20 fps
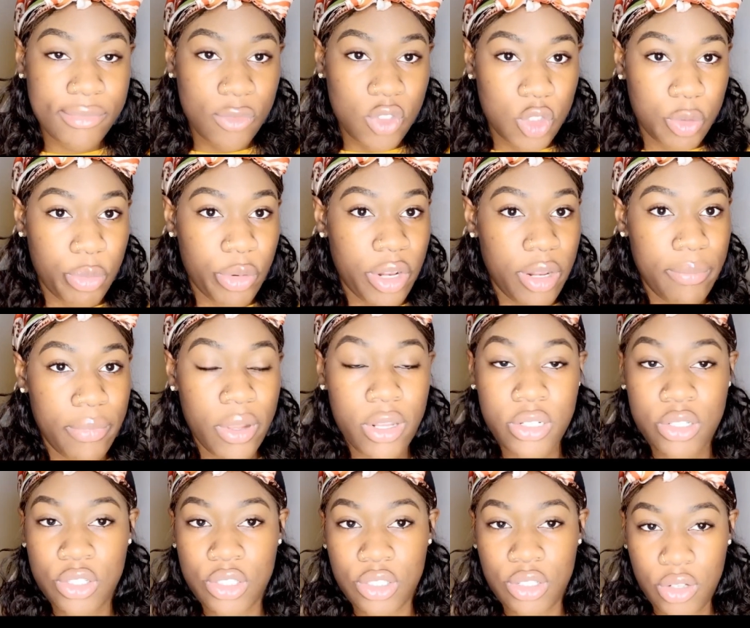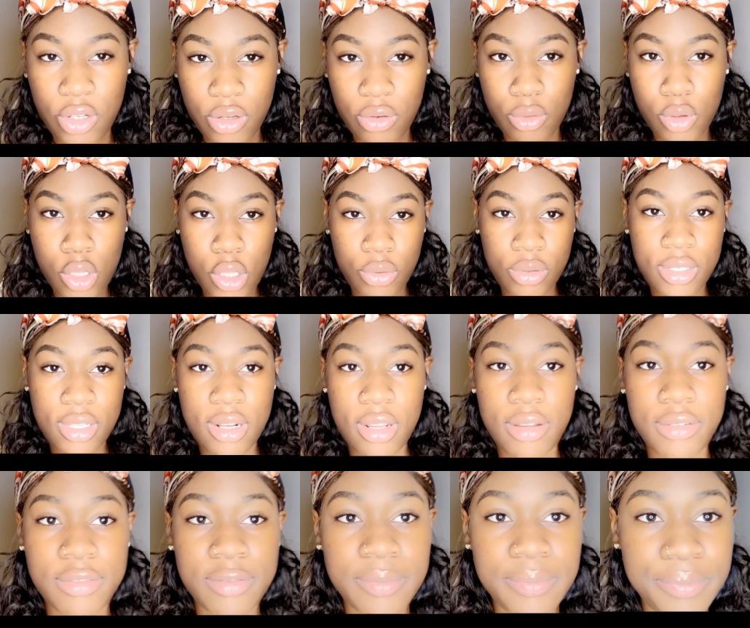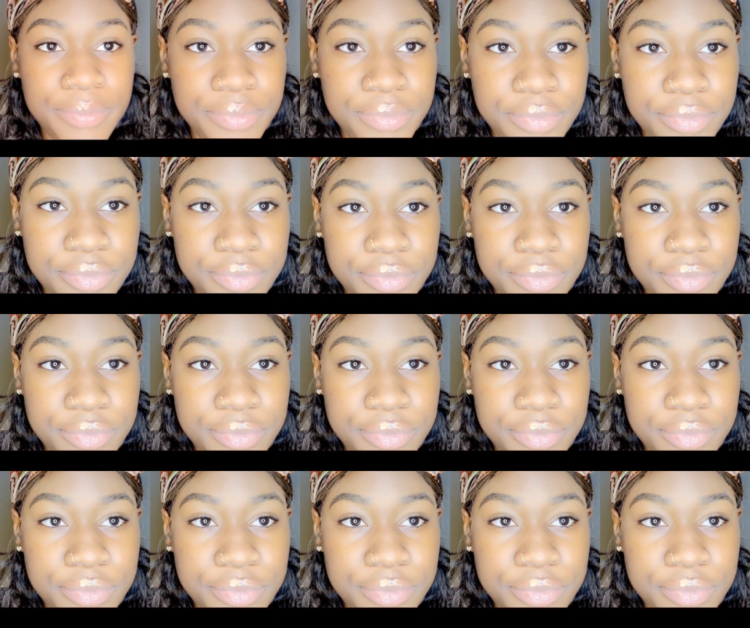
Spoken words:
It's pretty much, close enough.